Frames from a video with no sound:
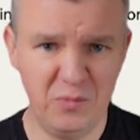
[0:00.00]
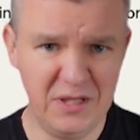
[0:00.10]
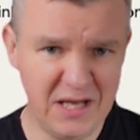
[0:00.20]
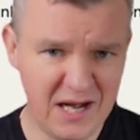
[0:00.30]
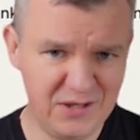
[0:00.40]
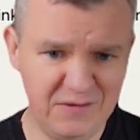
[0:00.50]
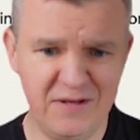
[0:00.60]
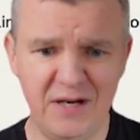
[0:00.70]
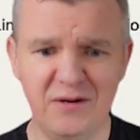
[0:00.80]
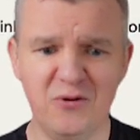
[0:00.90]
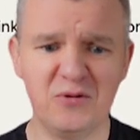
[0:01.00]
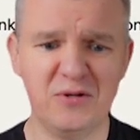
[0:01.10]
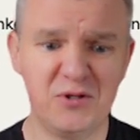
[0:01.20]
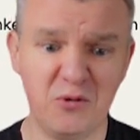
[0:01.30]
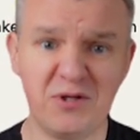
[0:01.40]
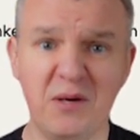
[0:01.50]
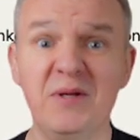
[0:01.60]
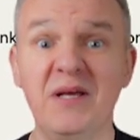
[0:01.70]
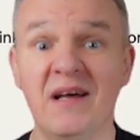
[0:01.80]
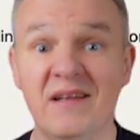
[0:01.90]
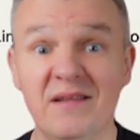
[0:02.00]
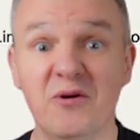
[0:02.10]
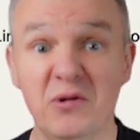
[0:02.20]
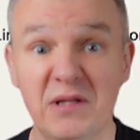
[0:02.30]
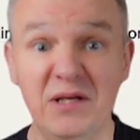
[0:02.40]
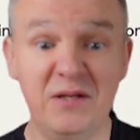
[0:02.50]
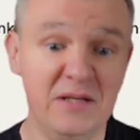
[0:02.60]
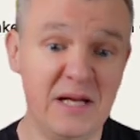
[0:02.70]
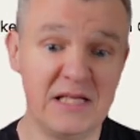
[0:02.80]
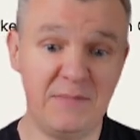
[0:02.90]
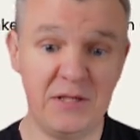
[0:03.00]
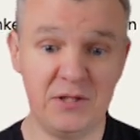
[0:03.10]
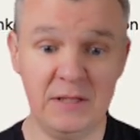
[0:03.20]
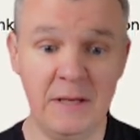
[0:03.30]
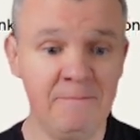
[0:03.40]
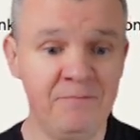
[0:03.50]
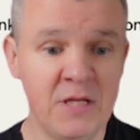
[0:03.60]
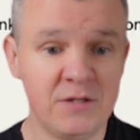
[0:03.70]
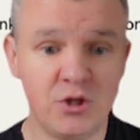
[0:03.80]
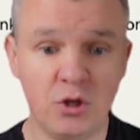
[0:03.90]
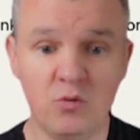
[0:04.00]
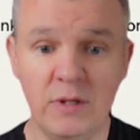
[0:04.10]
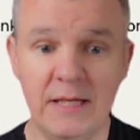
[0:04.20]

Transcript: to be active there on social media, and then on LinkedIn especially. So